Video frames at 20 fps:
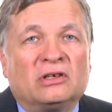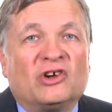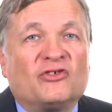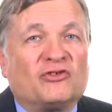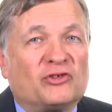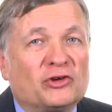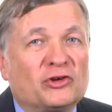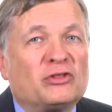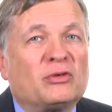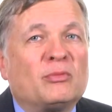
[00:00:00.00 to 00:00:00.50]

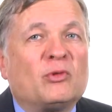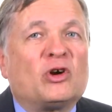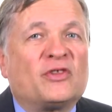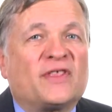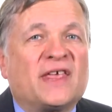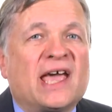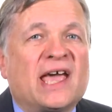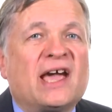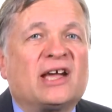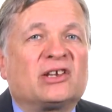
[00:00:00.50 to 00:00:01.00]
Furthermore,
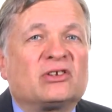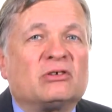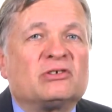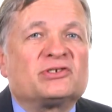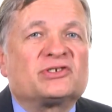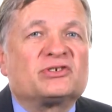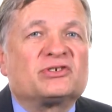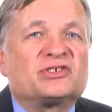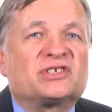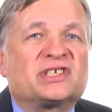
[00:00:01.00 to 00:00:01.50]
the Act
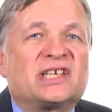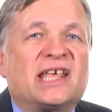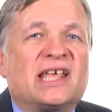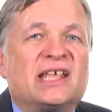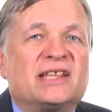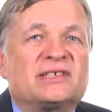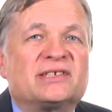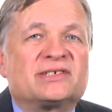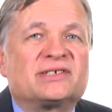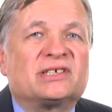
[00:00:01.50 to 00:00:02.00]
also
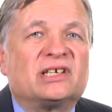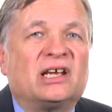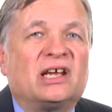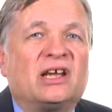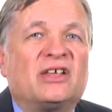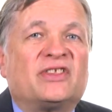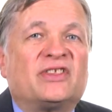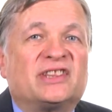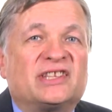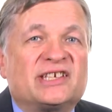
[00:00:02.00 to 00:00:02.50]
states
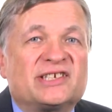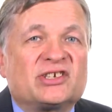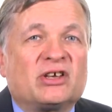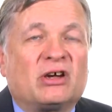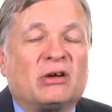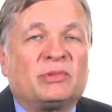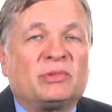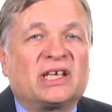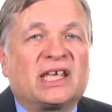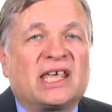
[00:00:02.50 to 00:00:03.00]
that this
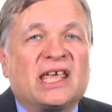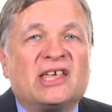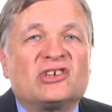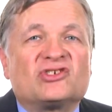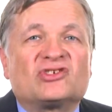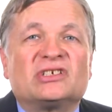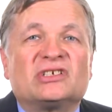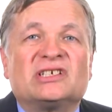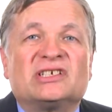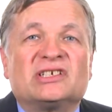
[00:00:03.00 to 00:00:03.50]

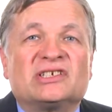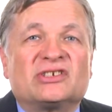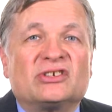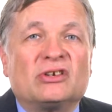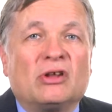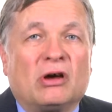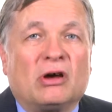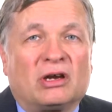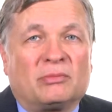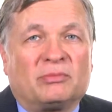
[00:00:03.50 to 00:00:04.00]
obligation does
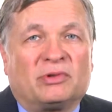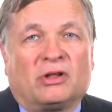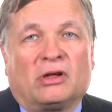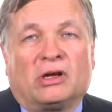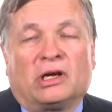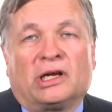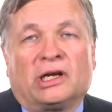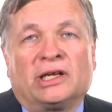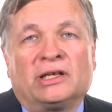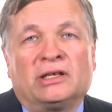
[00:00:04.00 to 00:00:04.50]
not
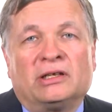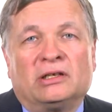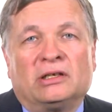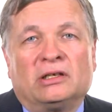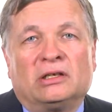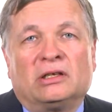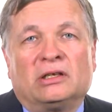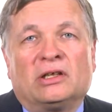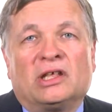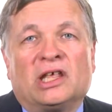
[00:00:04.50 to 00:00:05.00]
apply
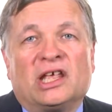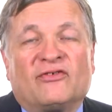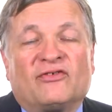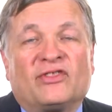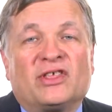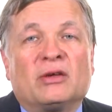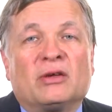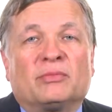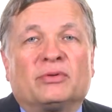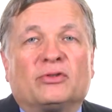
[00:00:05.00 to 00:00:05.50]
if
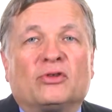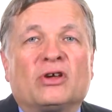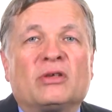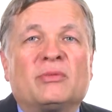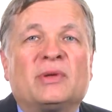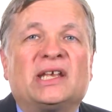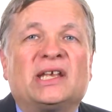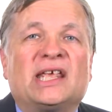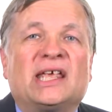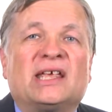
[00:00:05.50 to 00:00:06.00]
the
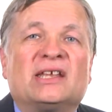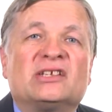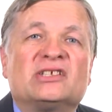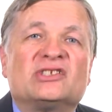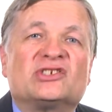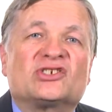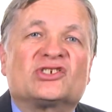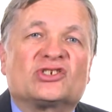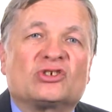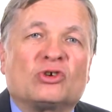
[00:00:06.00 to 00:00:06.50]
employment
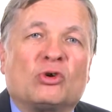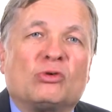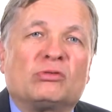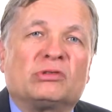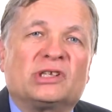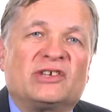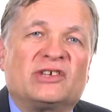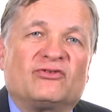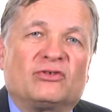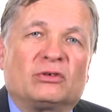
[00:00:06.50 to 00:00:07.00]
ended
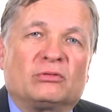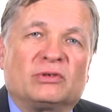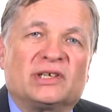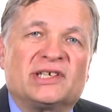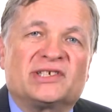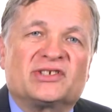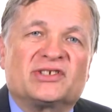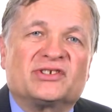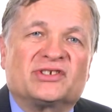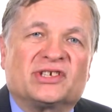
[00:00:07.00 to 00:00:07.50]
solely for
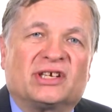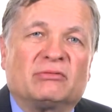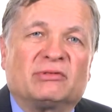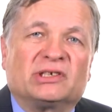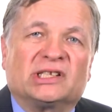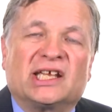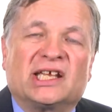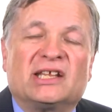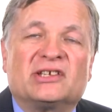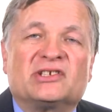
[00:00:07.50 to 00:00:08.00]
reasons
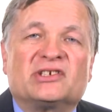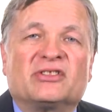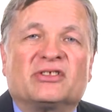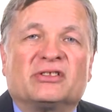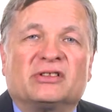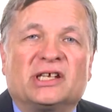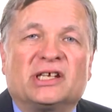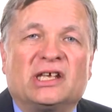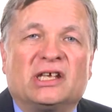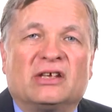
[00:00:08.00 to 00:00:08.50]
unrelated to the
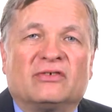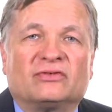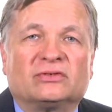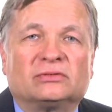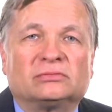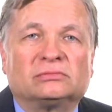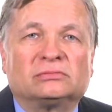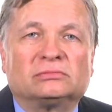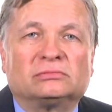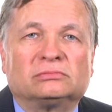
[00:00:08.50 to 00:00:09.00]
leave.
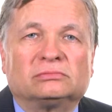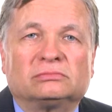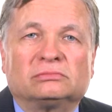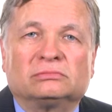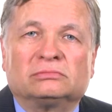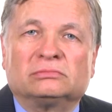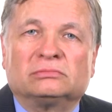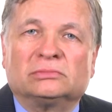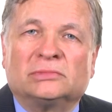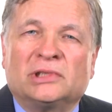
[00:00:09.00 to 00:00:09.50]

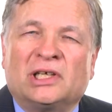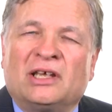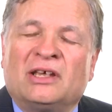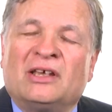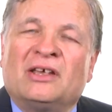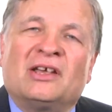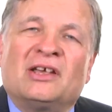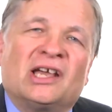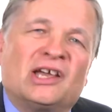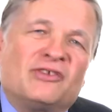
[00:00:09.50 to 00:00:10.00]

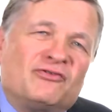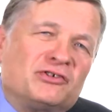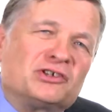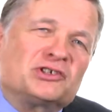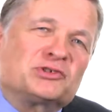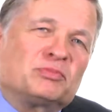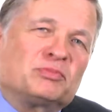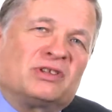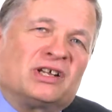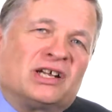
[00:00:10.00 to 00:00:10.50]
At
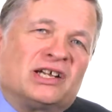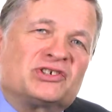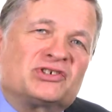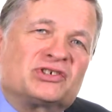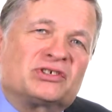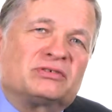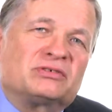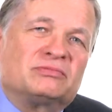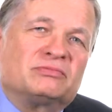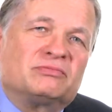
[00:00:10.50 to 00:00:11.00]
first
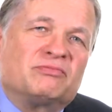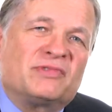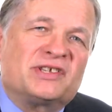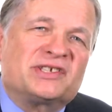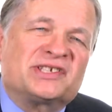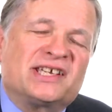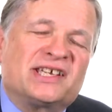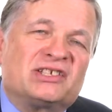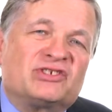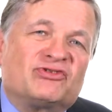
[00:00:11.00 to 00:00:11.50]
blush,
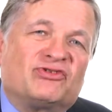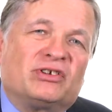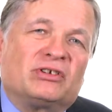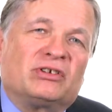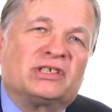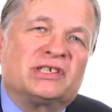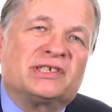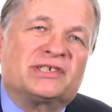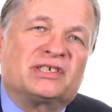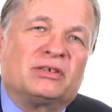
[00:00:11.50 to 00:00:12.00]
this sounds
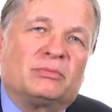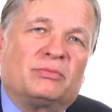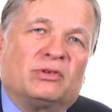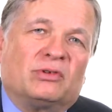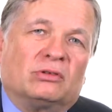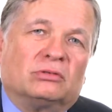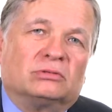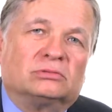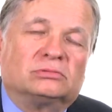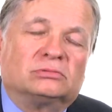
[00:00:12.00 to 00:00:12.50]
fairly
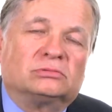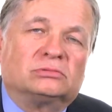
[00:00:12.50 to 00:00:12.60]
simple.